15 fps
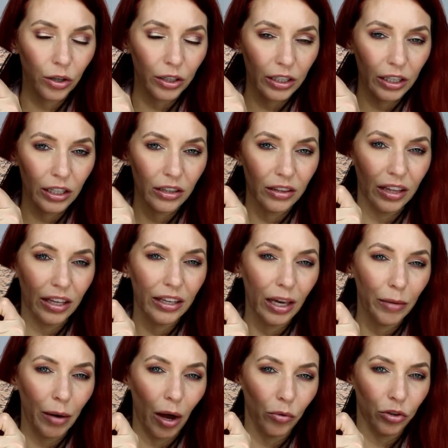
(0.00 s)
Kit. They
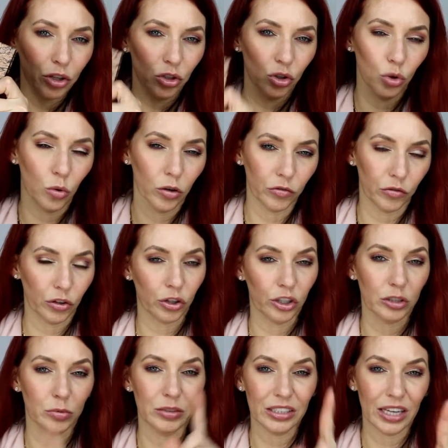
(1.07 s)
came out with a new one for
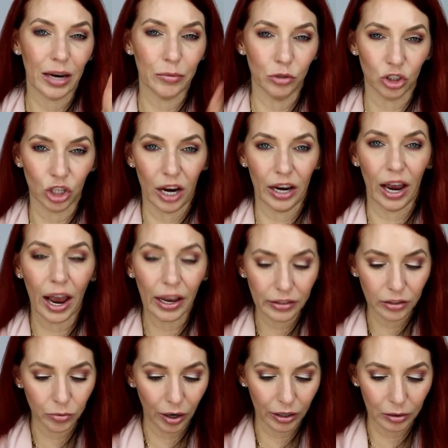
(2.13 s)
Christmas time, which I
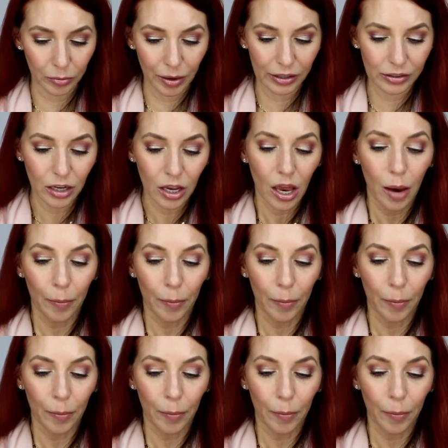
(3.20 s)
highly recommend.